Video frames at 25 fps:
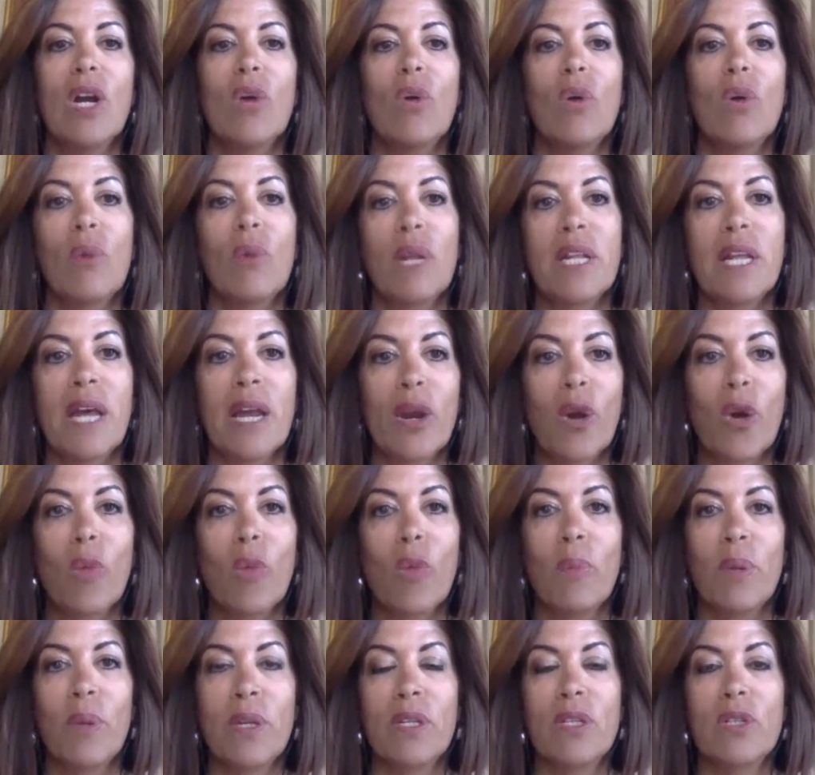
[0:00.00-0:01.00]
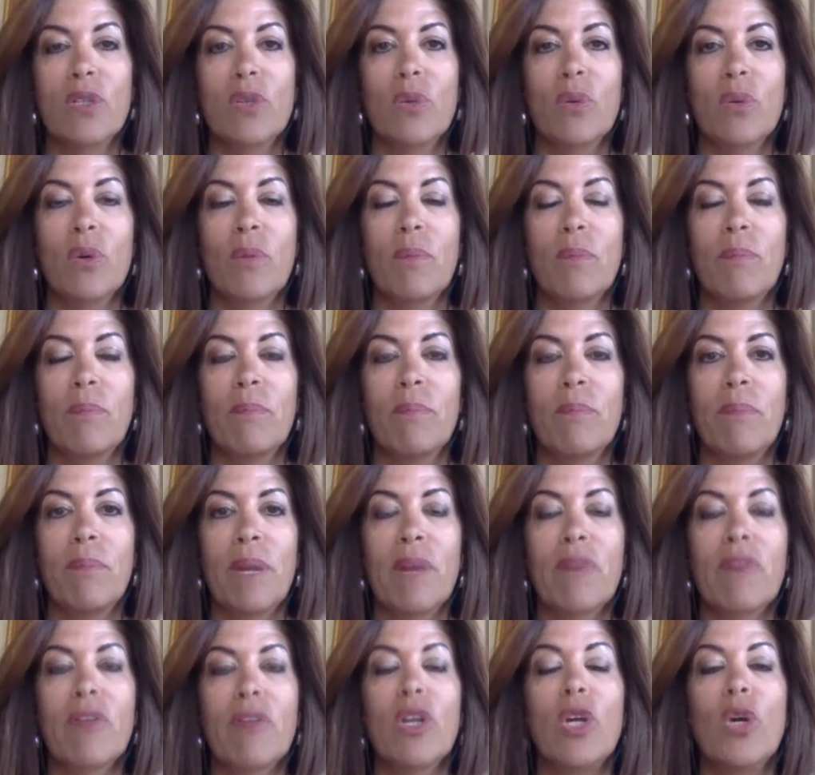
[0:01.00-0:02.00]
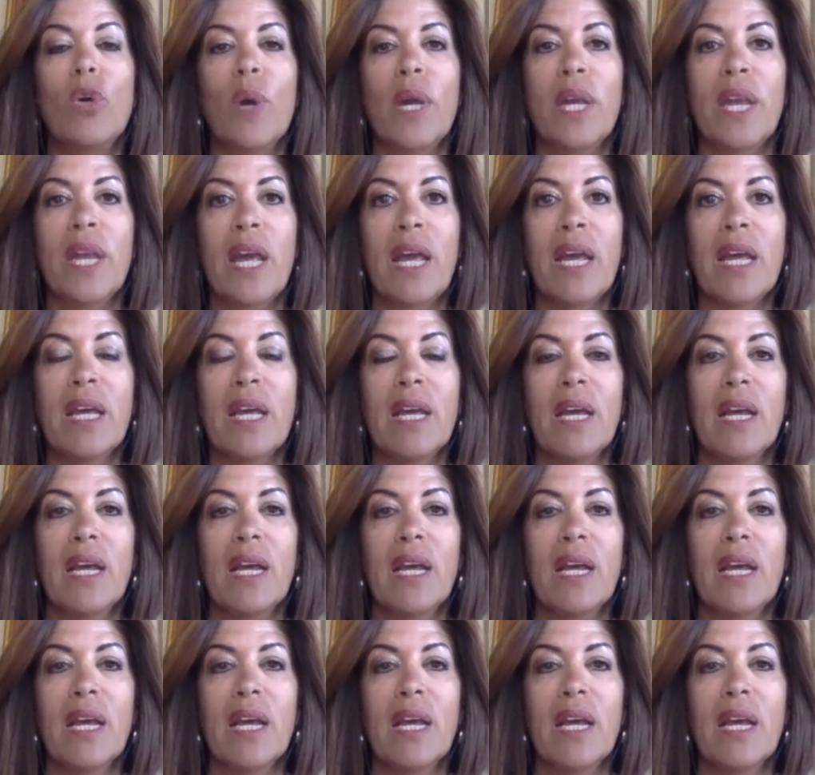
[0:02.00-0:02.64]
We will then open to a bit of a Q&A